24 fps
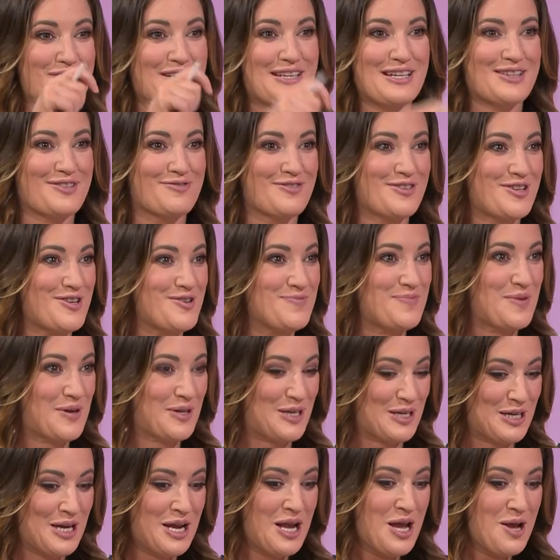clicked the renew
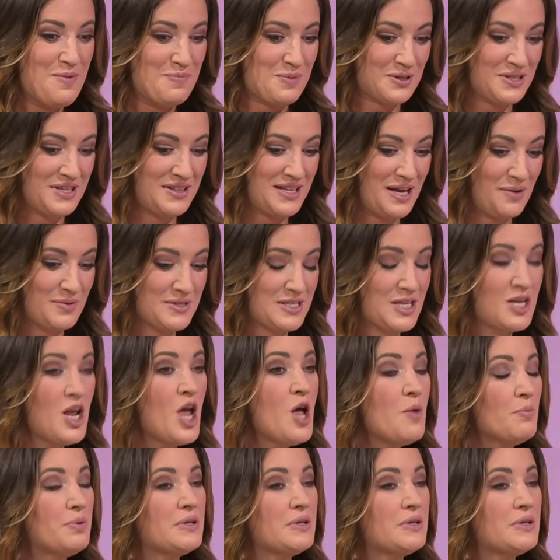button, that was it. Yeah.